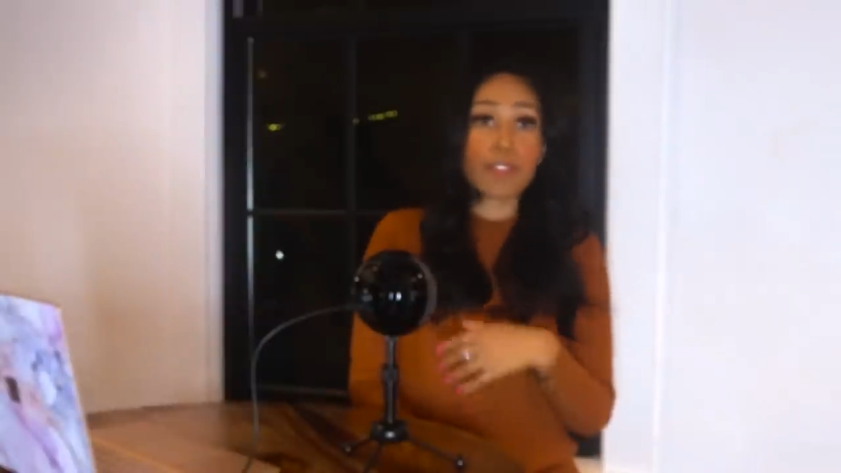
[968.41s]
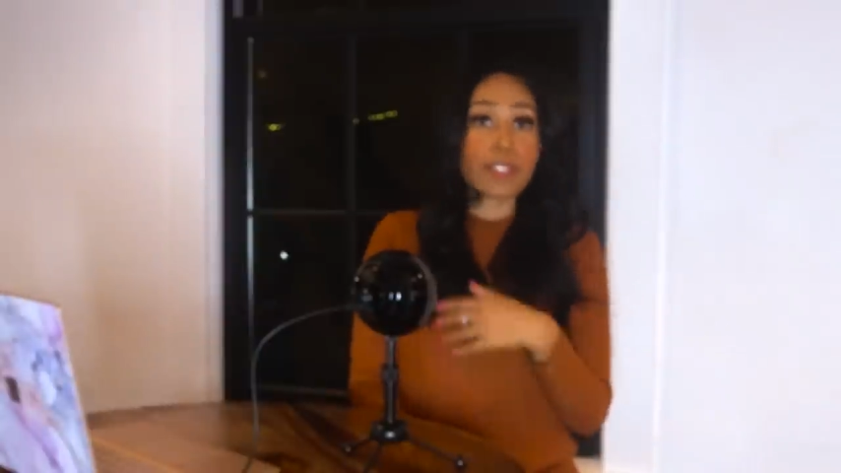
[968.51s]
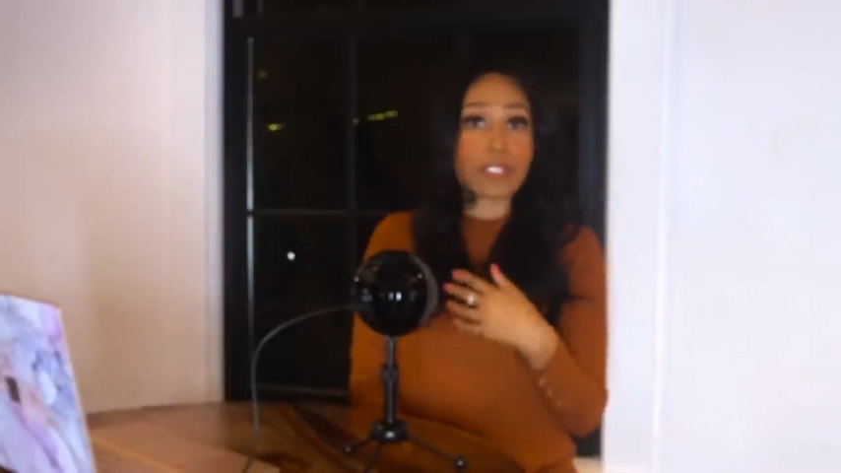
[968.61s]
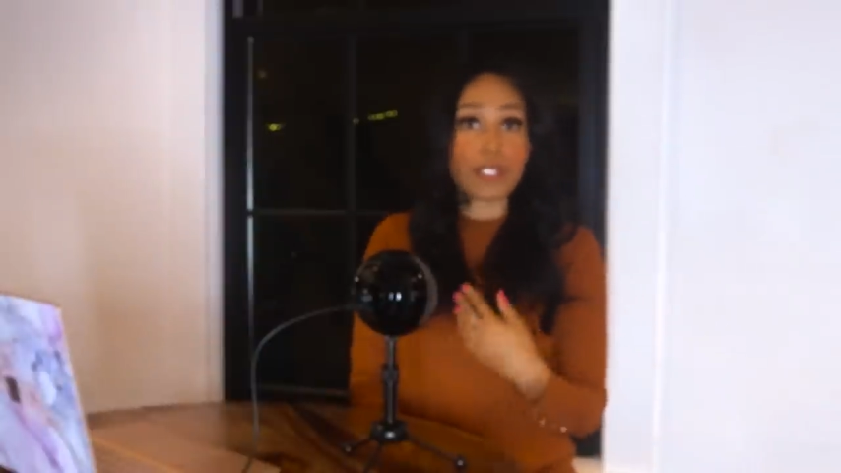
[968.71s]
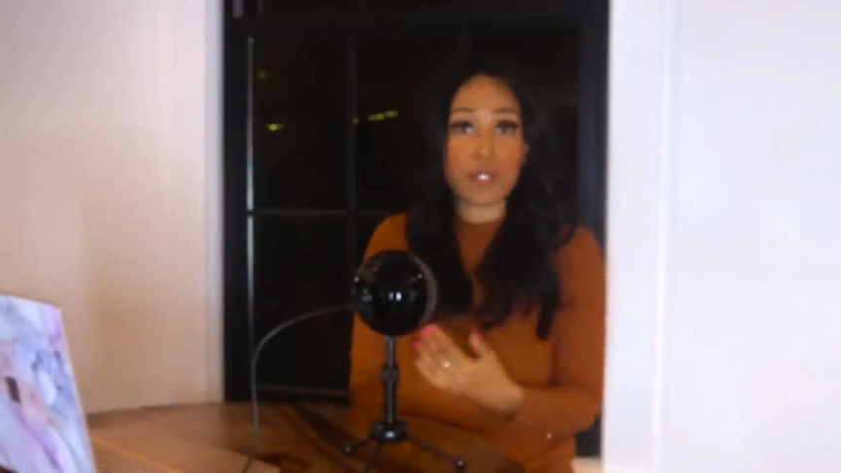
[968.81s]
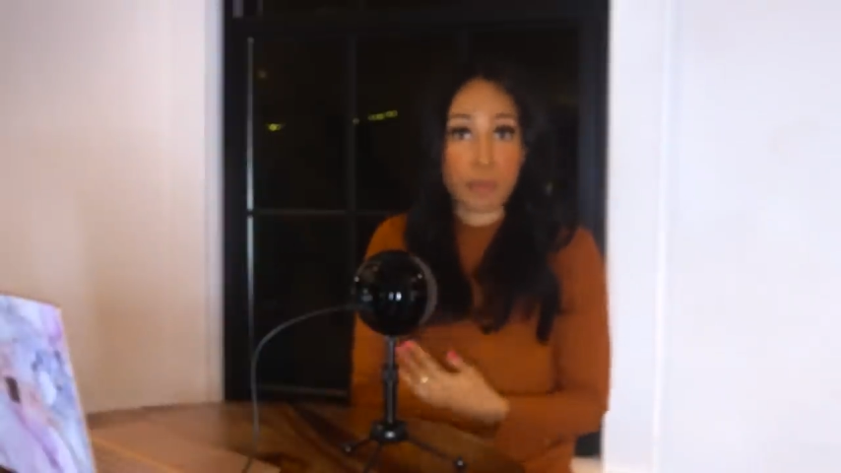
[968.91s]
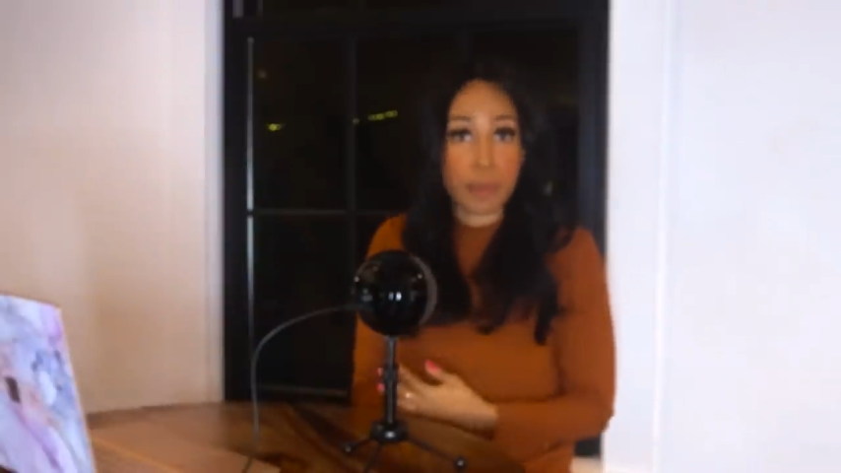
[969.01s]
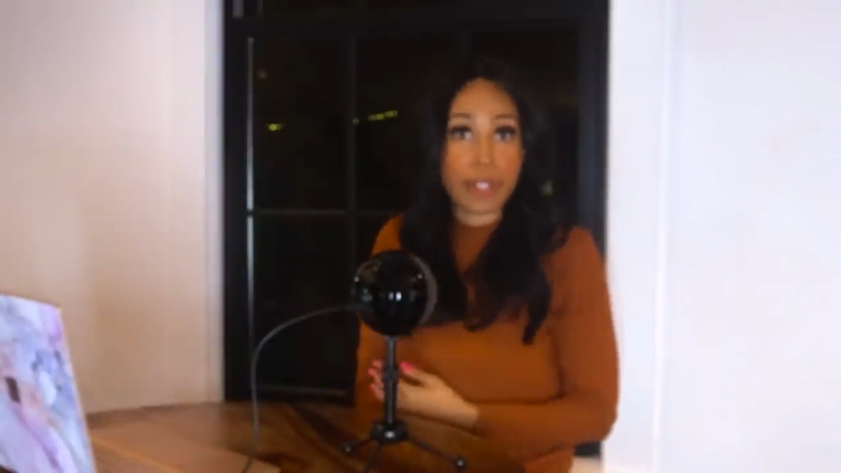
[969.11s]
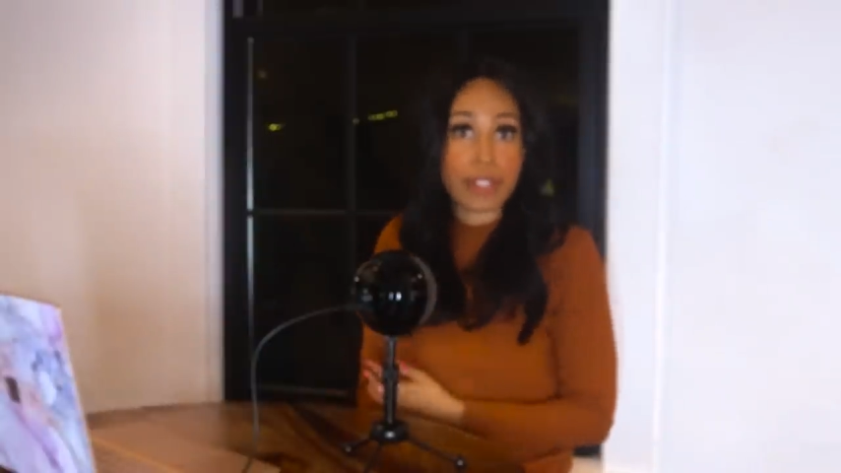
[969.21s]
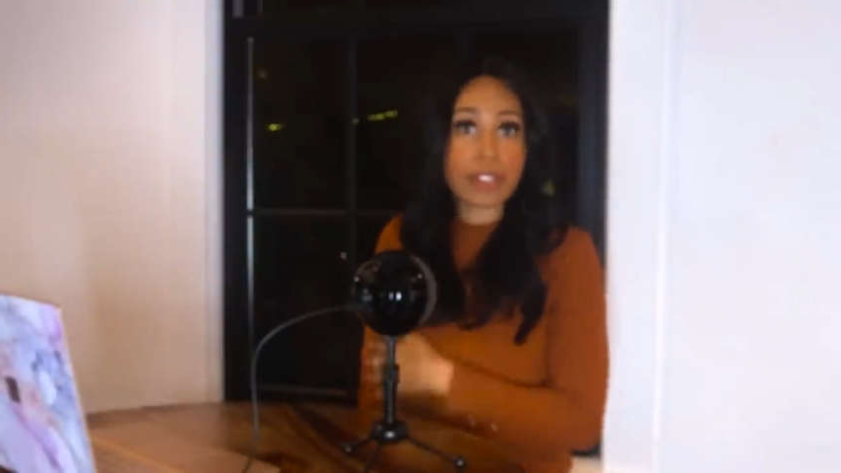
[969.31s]
Hopefully, this
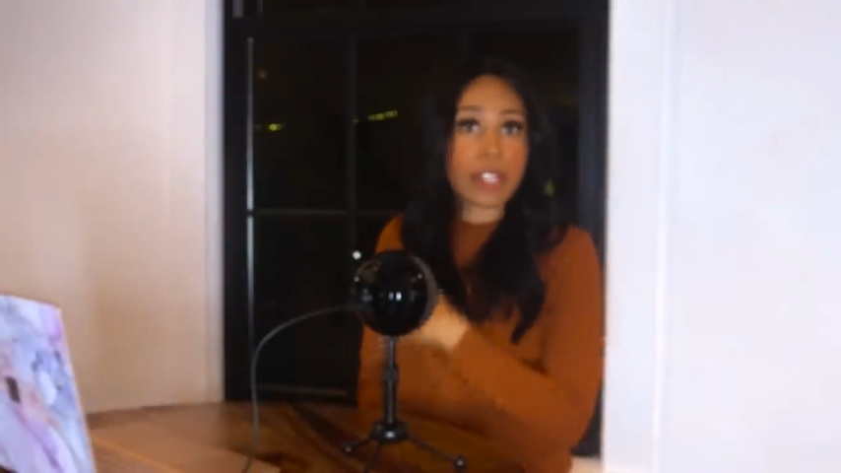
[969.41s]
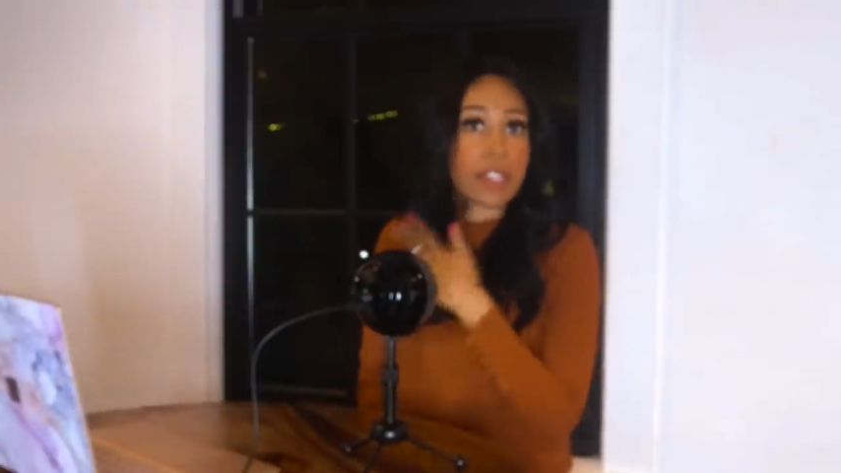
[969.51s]
explained